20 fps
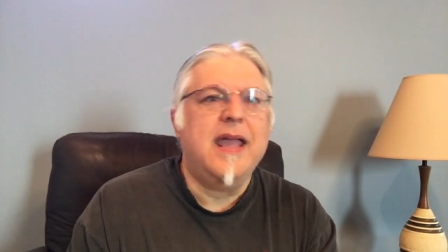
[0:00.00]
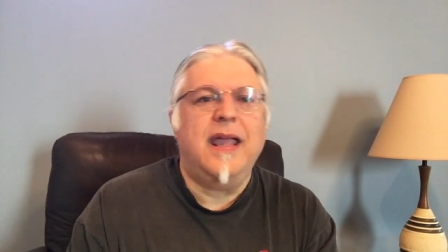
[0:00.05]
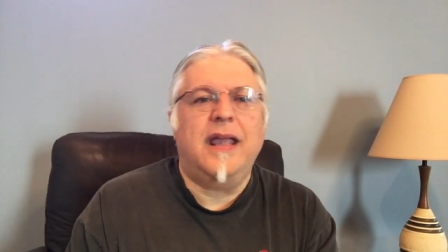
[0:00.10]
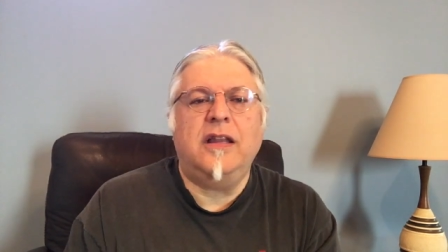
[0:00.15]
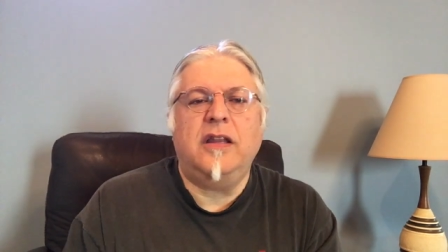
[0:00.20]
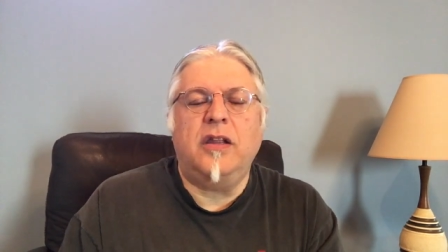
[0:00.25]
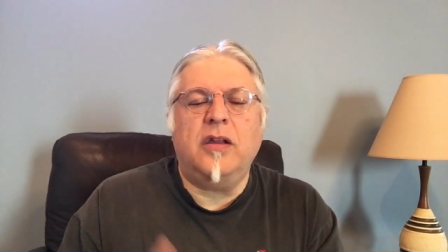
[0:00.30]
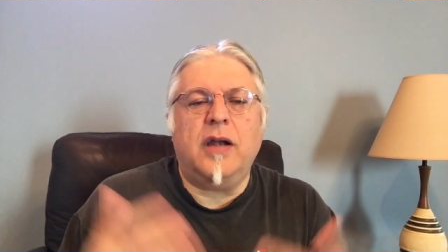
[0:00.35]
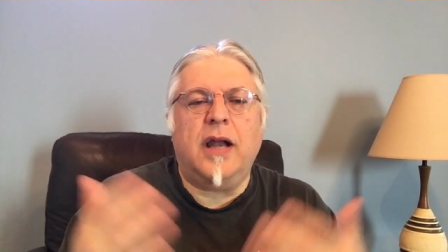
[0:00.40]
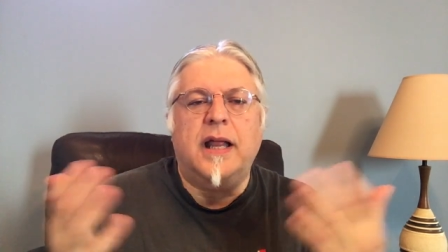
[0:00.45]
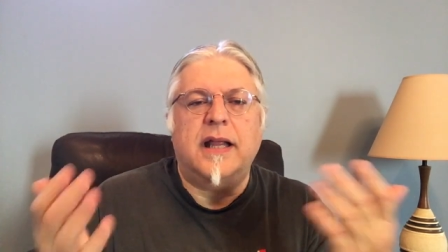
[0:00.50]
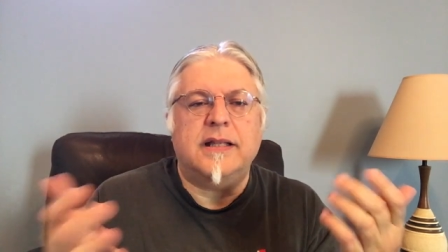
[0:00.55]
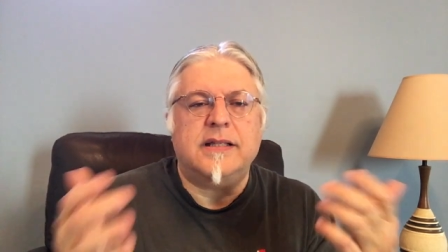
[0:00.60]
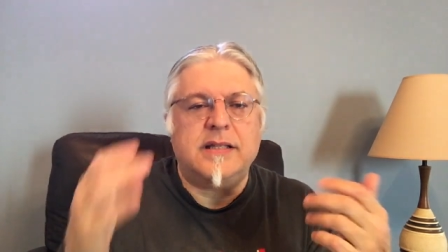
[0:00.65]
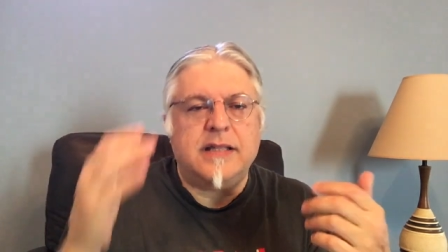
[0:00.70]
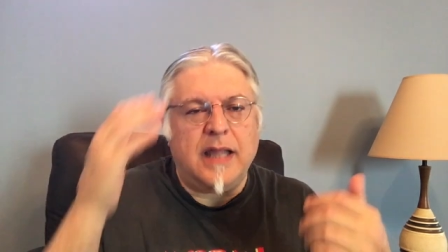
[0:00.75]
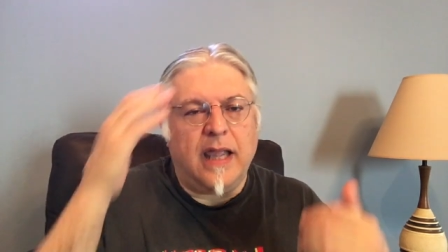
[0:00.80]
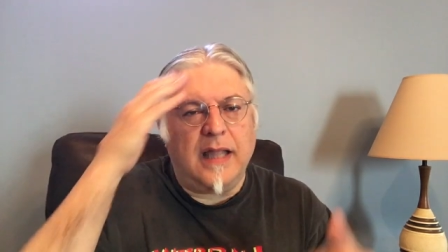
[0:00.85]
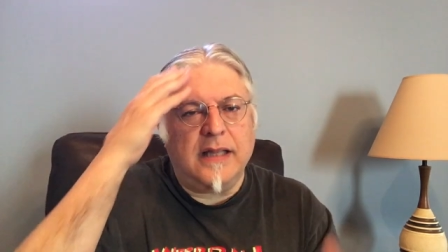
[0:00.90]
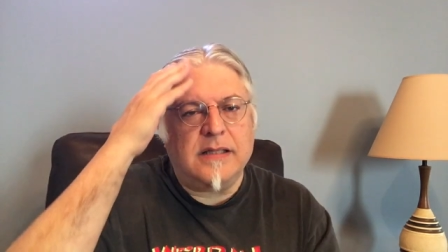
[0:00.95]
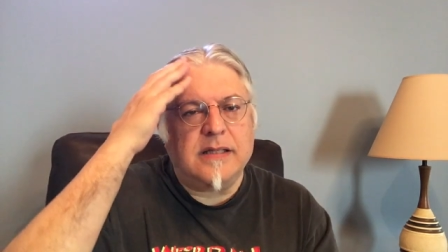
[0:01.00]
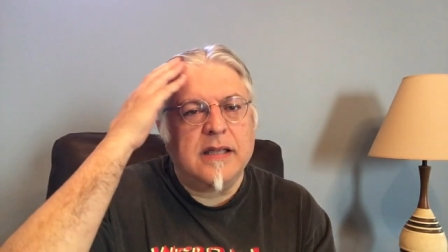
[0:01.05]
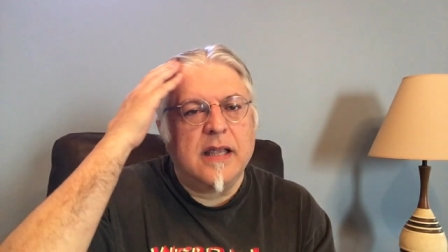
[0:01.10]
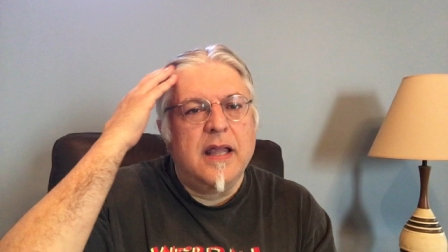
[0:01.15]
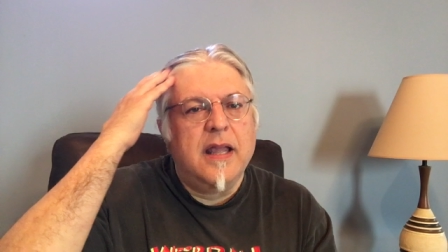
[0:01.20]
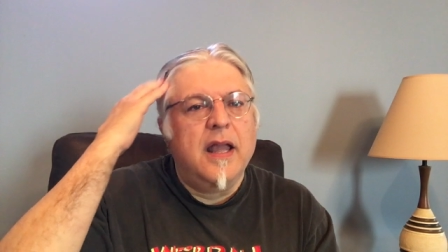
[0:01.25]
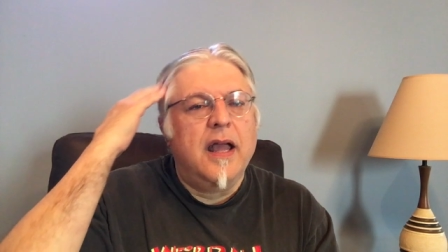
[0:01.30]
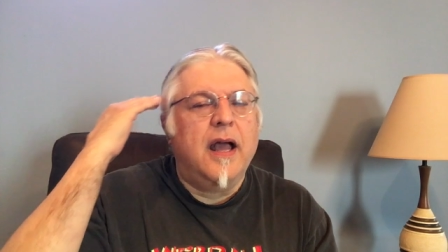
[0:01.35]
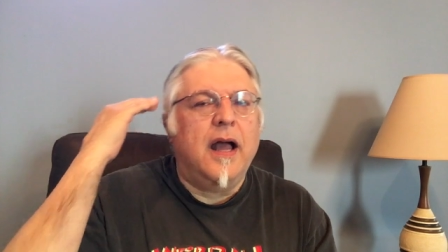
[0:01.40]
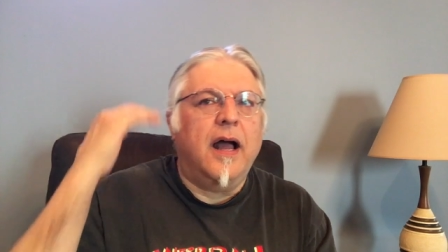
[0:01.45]
In the United States,
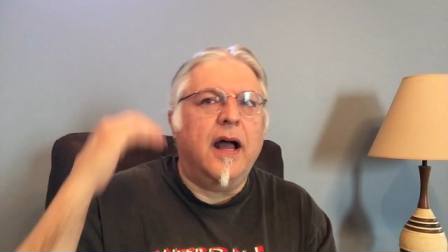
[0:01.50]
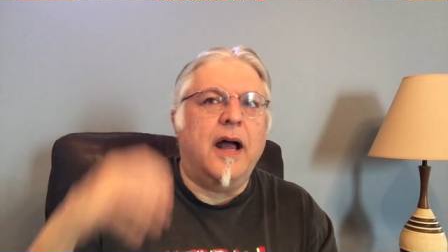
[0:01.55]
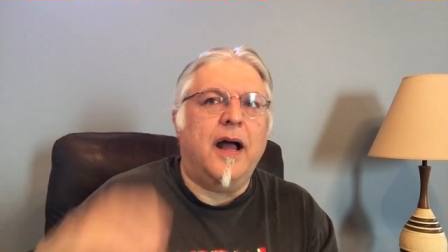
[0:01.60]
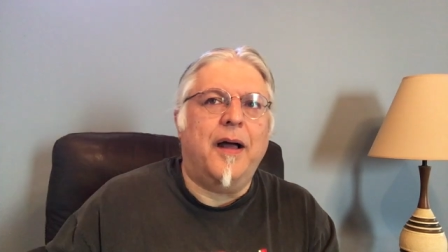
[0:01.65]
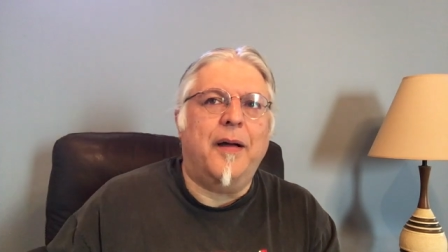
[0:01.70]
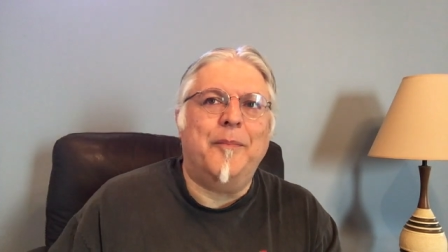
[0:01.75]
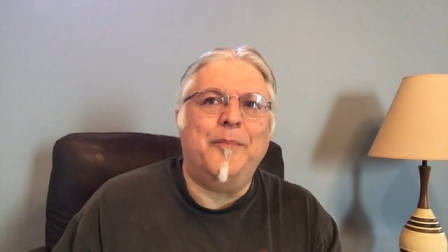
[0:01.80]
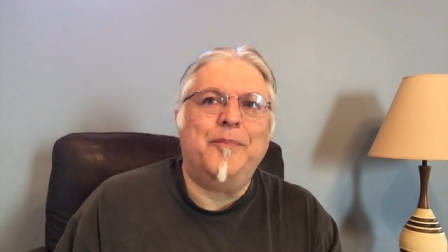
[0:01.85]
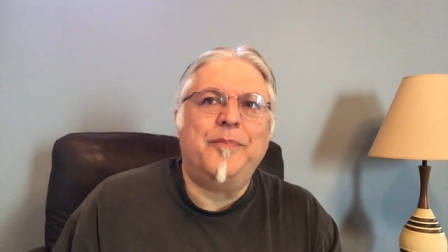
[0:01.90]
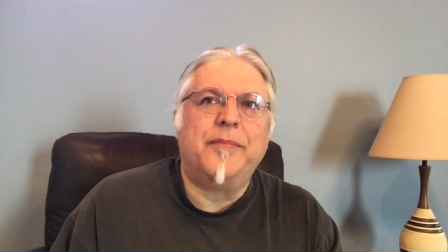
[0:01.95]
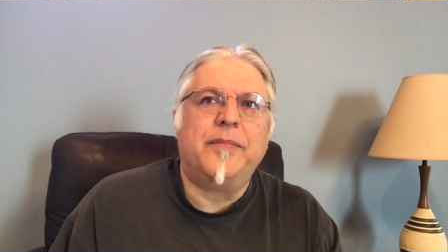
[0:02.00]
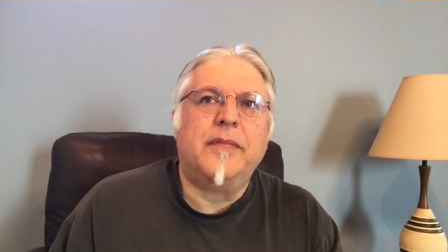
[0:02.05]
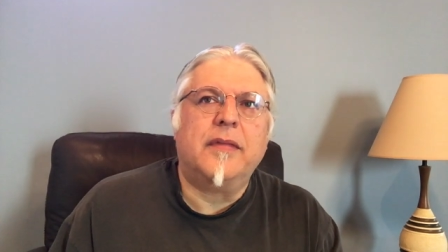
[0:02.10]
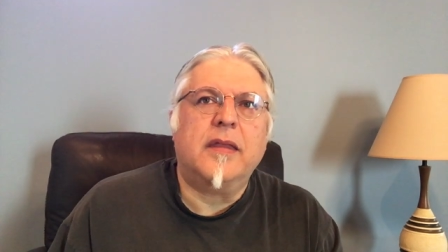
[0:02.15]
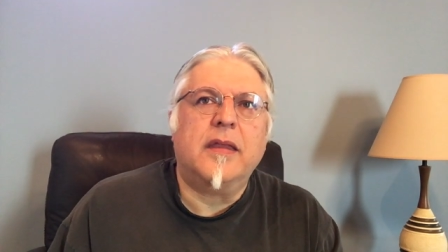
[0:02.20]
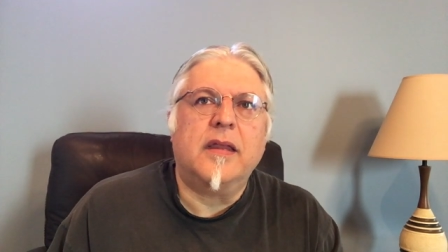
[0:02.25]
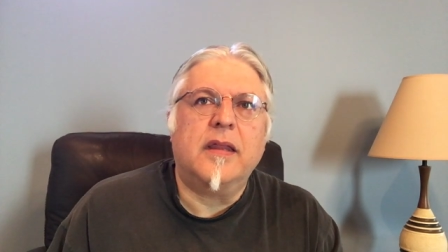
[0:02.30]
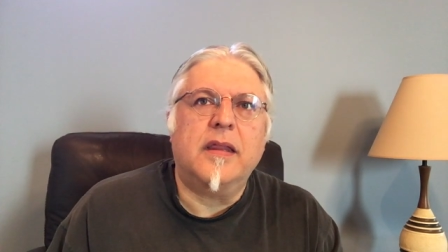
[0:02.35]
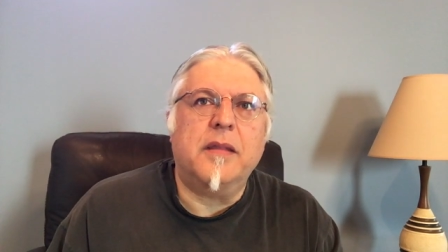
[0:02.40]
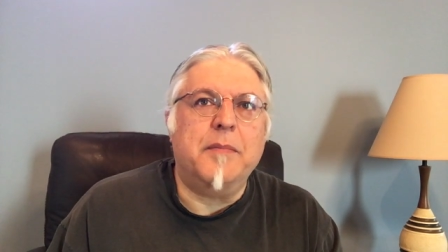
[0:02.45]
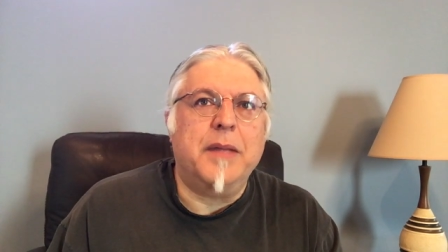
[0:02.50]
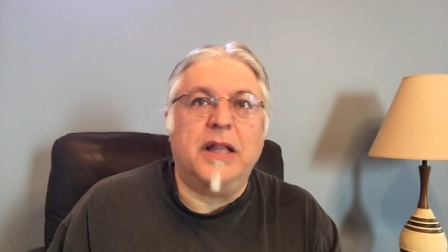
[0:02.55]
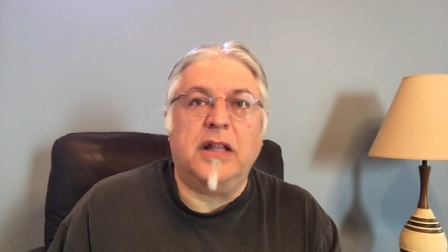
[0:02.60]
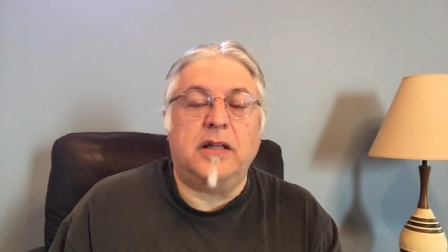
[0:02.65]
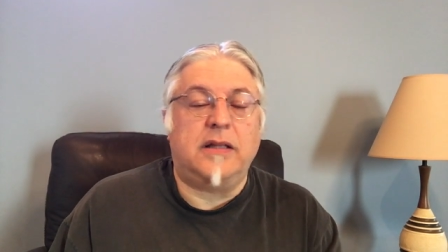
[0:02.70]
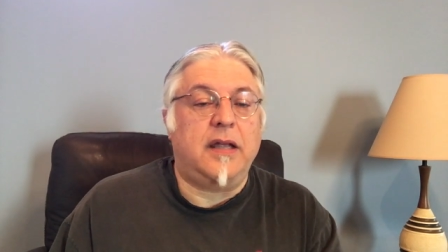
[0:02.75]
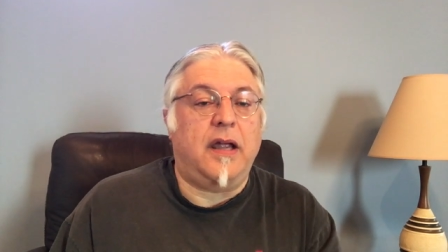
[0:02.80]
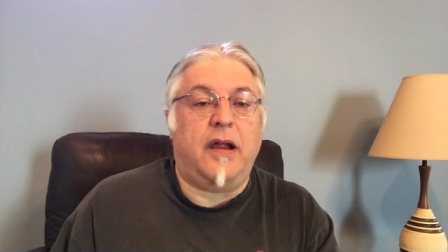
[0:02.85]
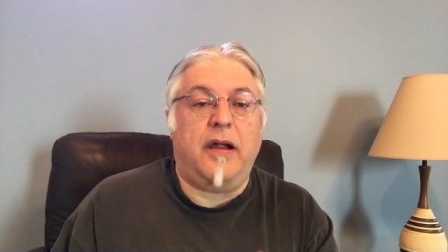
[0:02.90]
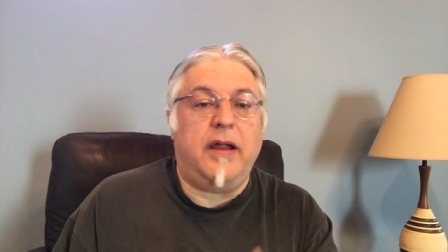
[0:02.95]
the
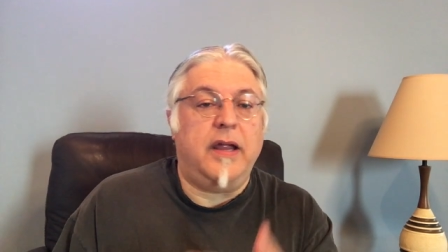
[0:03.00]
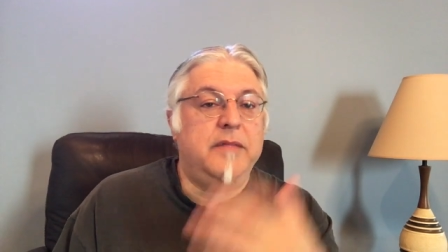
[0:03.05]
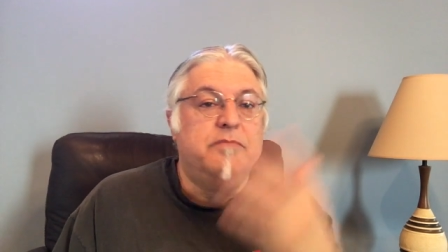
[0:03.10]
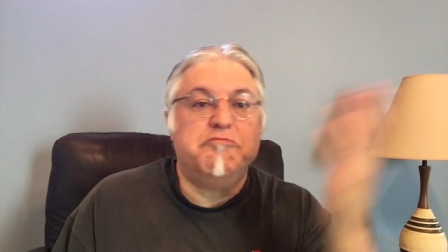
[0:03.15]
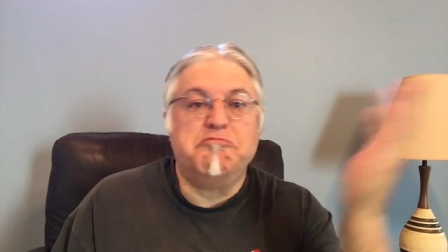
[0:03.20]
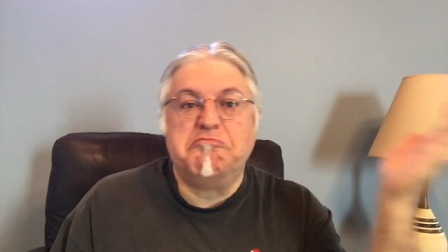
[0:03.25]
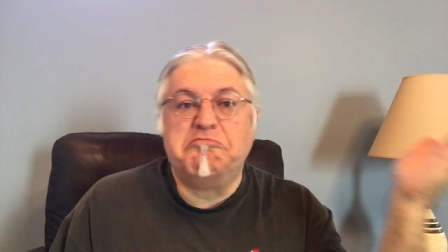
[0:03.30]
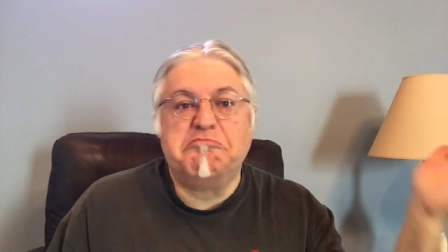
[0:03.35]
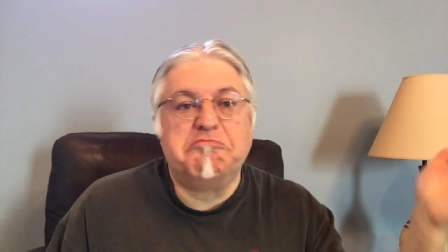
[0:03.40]
military,